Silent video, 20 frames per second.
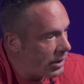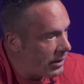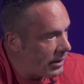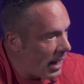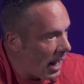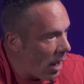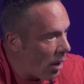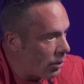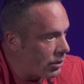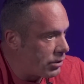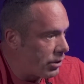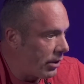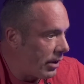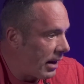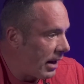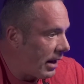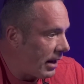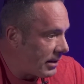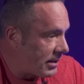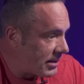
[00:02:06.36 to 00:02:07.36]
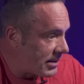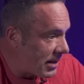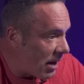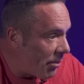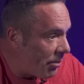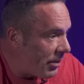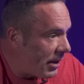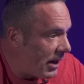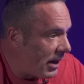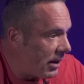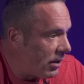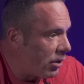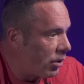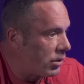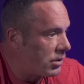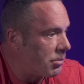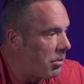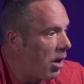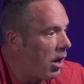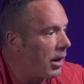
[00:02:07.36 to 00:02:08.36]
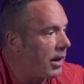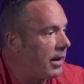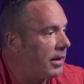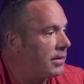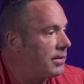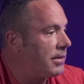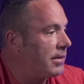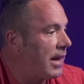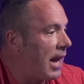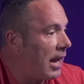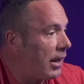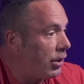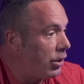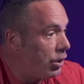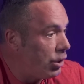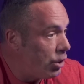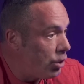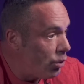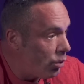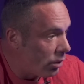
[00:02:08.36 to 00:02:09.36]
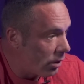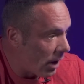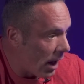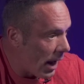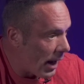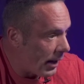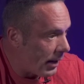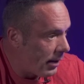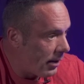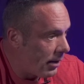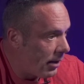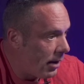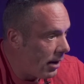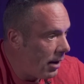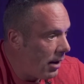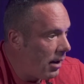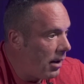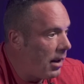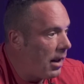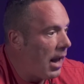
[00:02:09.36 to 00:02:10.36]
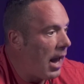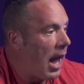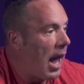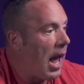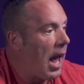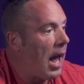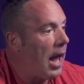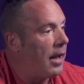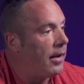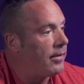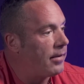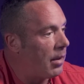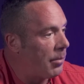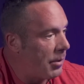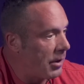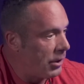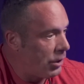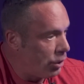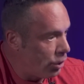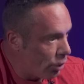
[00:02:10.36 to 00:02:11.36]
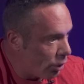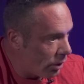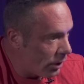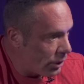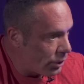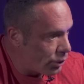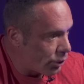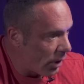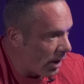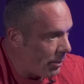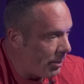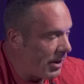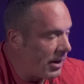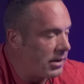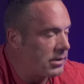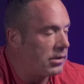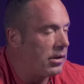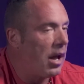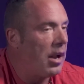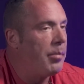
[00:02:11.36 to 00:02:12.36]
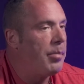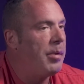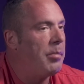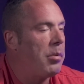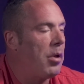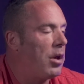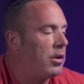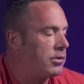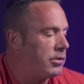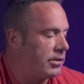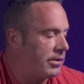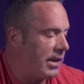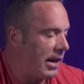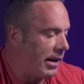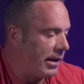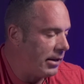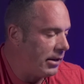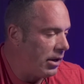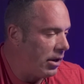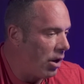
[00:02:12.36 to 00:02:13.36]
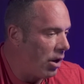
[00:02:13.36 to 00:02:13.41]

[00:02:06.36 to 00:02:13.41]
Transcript: it down so that it's something in those markets that you like and something you'll enjoy? Because a lot of people also say, you